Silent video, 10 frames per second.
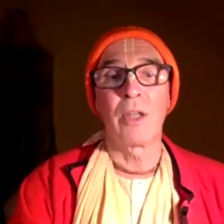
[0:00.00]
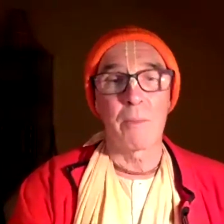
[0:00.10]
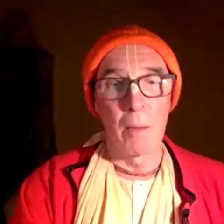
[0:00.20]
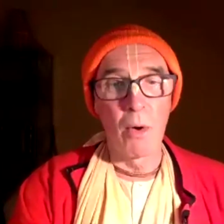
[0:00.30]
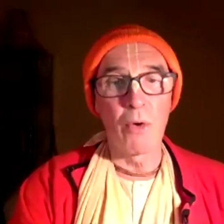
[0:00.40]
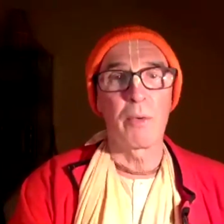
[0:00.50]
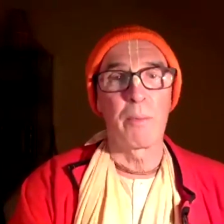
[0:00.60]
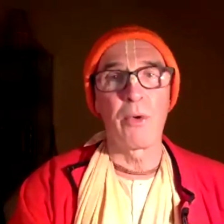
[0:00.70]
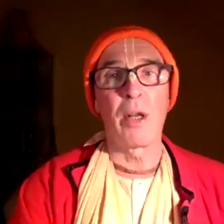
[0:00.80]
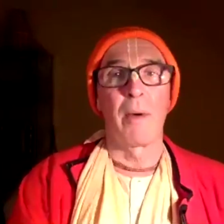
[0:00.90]

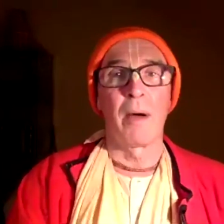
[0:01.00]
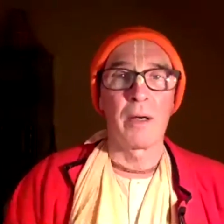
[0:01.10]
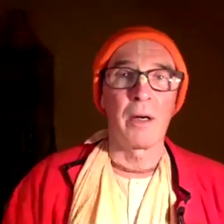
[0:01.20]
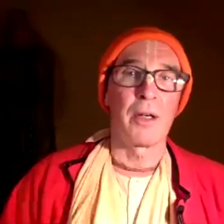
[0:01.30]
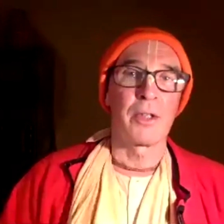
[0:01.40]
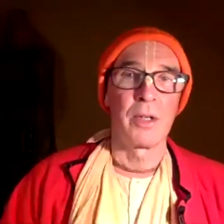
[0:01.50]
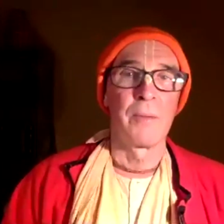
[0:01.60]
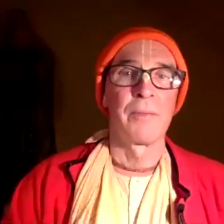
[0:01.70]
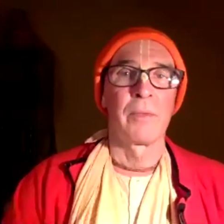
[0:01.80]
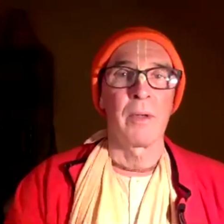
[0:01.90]
Pramod Puri Maharaj,
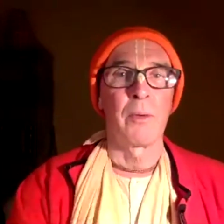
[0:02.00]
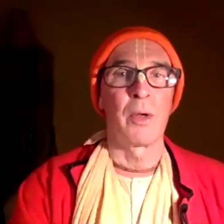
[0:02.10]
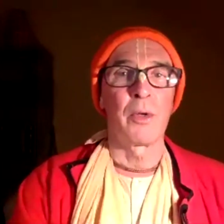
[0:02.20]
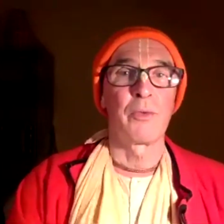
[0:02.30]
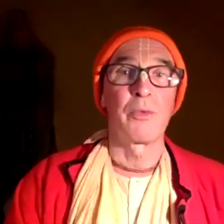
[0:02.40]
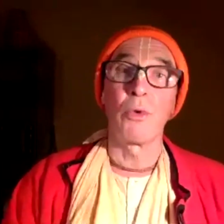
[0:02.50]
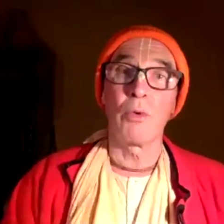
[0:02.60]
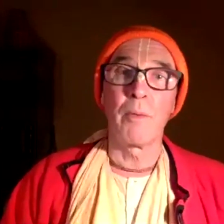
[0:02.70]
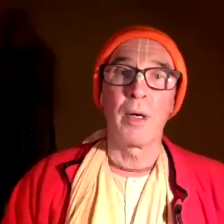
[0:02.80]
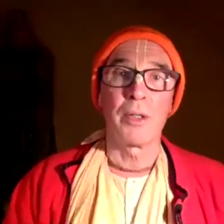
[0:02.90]
one of
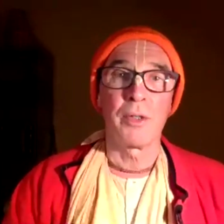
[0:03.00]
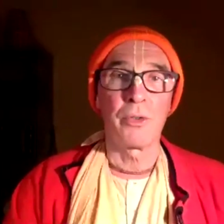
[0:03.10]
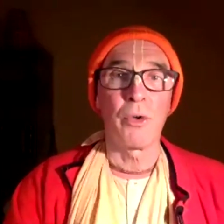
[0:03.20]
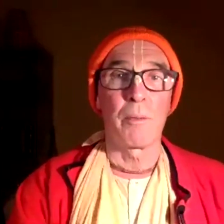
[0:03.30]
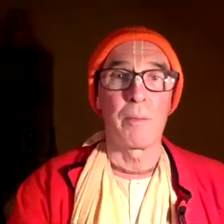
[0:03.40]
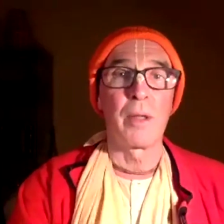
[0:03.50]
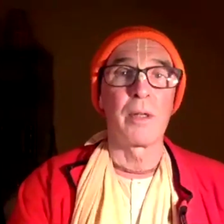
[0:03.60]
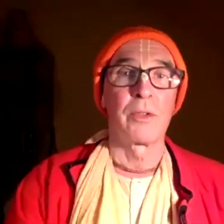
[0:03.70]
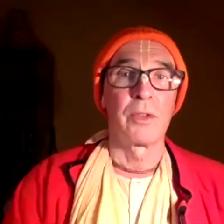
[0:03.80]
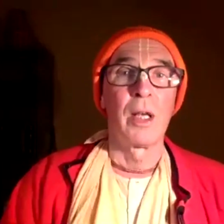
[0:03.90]
Guru Maharaj's
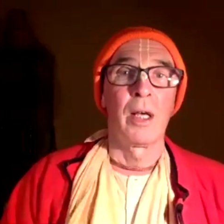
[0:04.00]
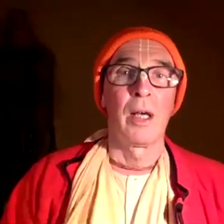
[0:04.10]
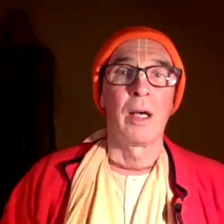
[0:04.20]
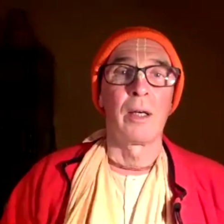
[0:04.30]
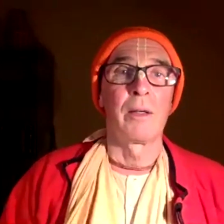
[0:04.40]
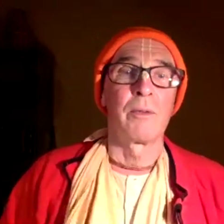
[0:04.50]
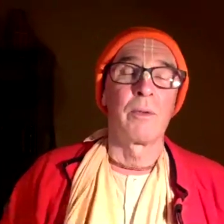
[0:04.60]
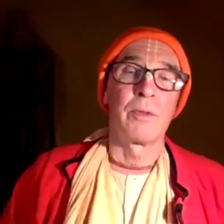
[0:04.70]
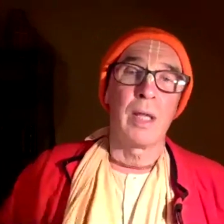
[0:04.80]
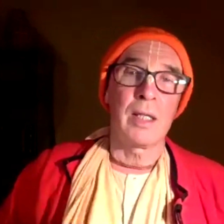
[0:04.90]
godbrothers,
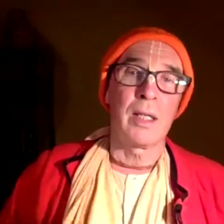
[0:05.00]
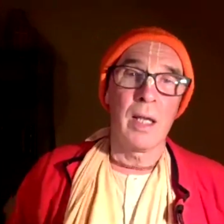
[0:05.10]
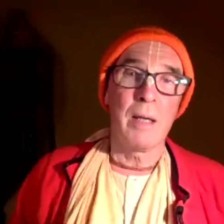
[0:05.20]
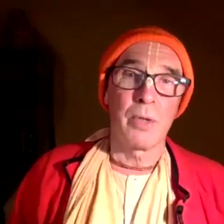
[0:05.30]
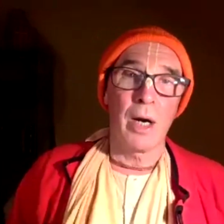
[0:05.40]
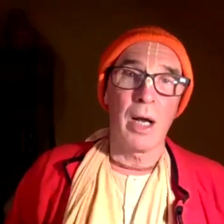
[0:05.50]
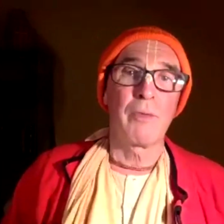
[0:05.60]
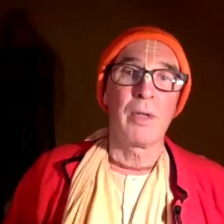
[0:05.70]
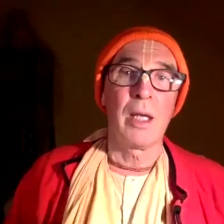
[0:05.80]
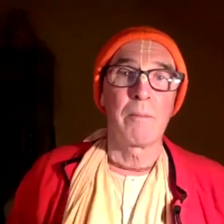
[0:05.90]
and taking him,
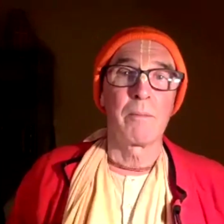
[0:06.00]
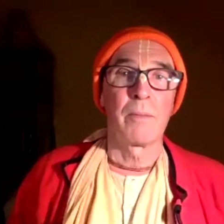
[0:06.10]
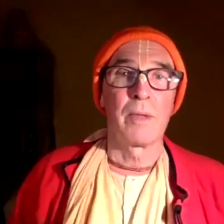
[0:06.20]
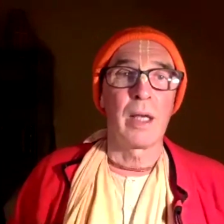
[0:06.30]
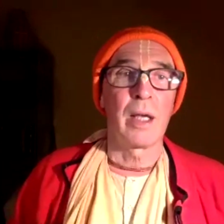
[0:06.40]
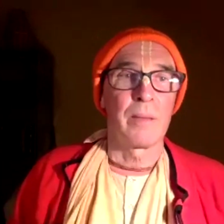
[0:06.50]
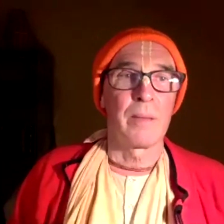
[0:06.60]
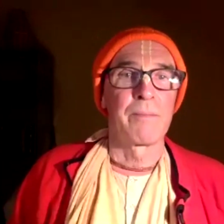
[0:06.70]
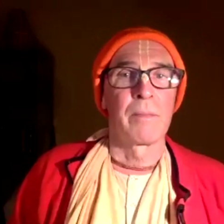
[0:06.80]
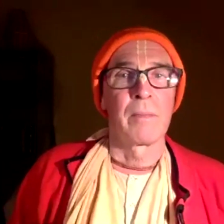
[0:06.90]
driving him there,
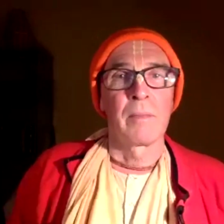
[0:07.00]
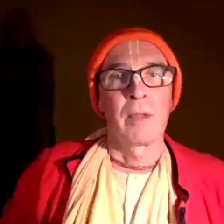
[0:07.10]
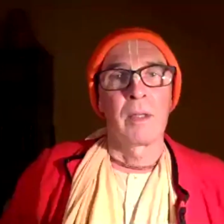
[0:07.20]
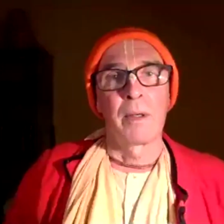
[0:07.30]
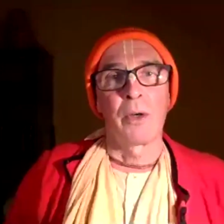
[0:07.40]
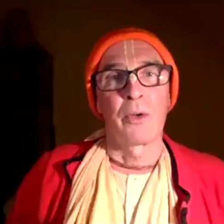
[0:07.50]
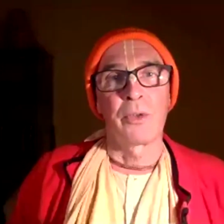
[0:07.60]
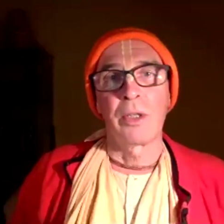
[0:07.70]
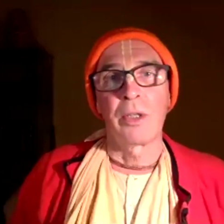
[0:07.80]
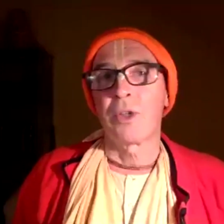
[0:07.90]

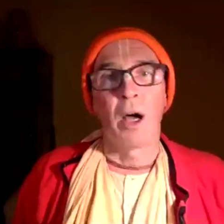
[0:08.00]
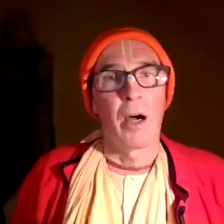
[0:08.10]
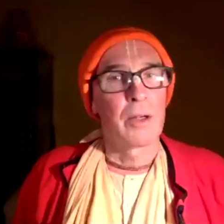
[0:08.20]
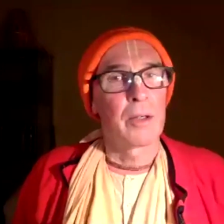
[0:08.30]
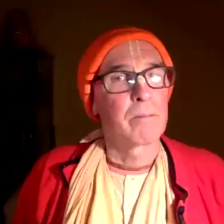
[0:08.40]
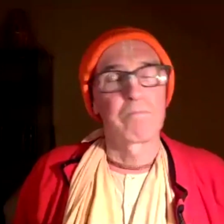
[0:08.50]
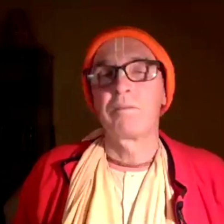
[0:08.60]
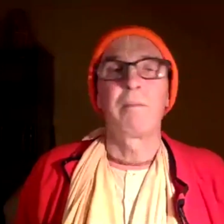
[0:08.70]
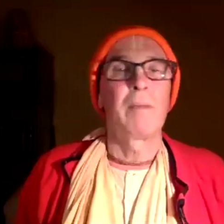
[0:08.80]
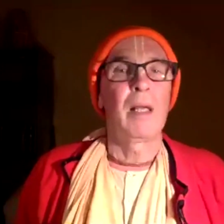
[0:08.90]
because his car
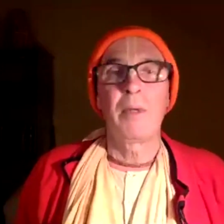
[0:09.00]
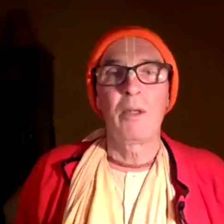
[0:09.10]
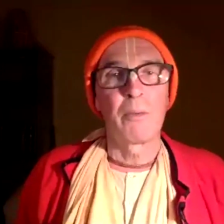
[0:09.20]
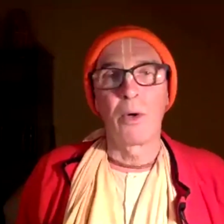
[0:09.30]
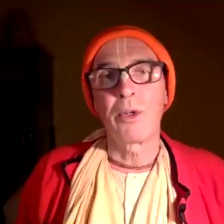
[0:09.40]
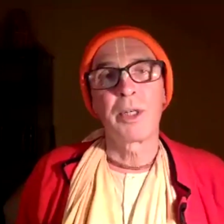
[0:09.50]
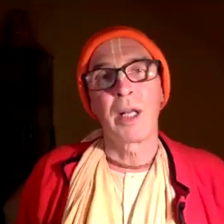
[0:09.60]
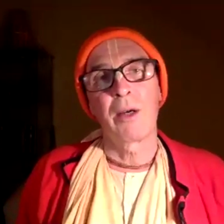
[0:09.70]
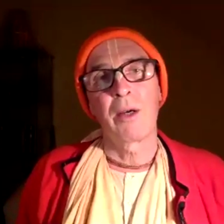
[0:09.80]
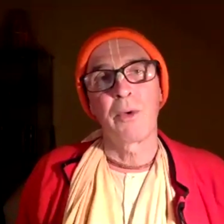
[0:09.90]
maybe broken
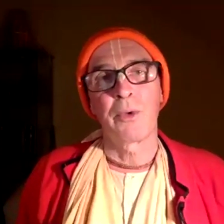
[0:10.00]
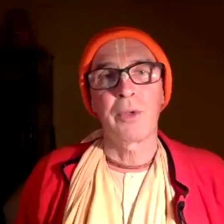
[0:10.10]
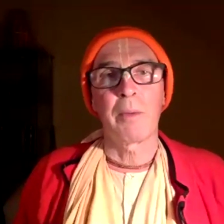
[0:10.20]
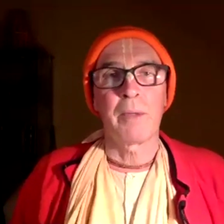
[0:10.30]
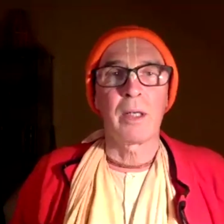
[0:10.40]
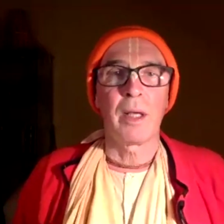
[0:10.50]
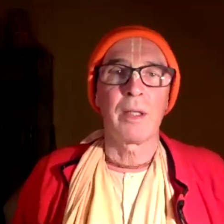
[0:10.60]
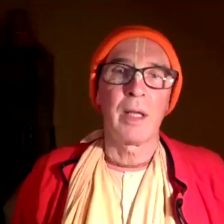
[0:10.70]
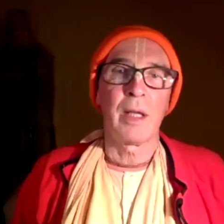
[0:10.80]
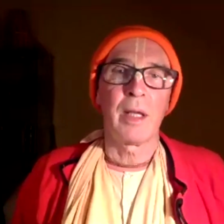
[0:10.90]
down or something like
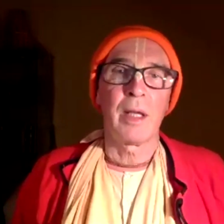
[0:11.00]
that.